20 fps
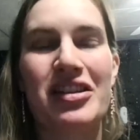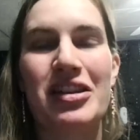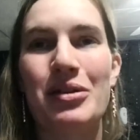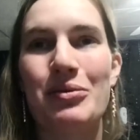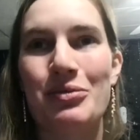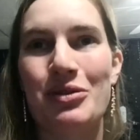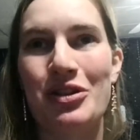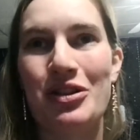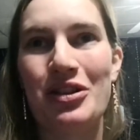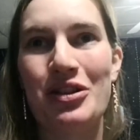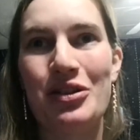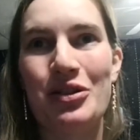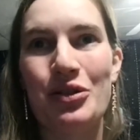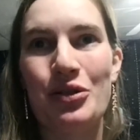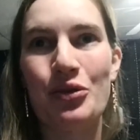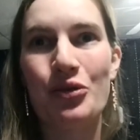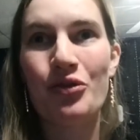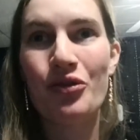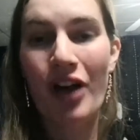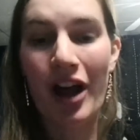seem
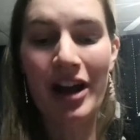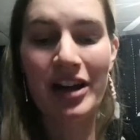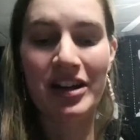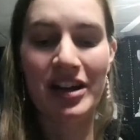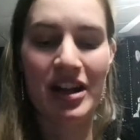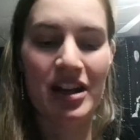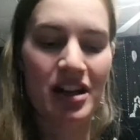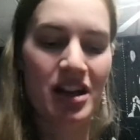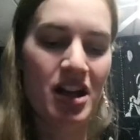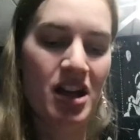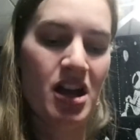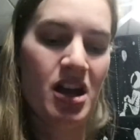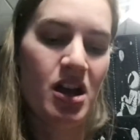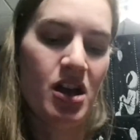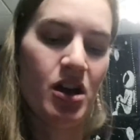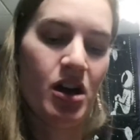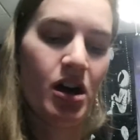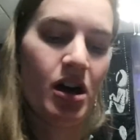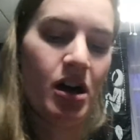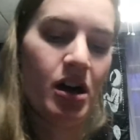to find it,
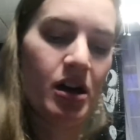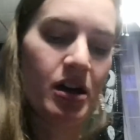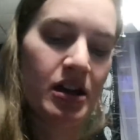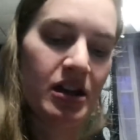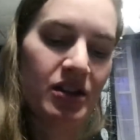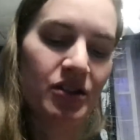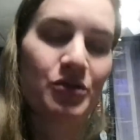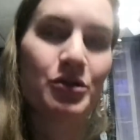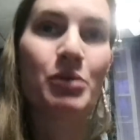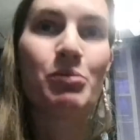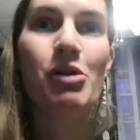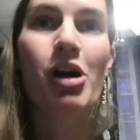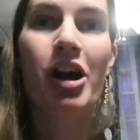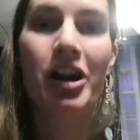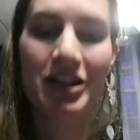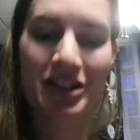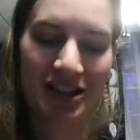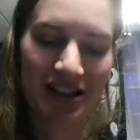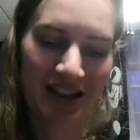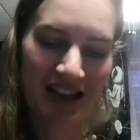is from
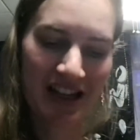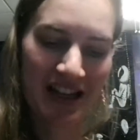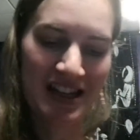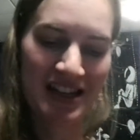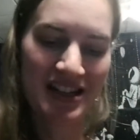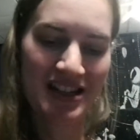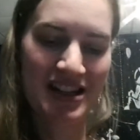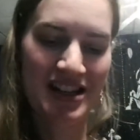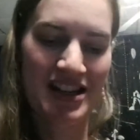Arcanlight.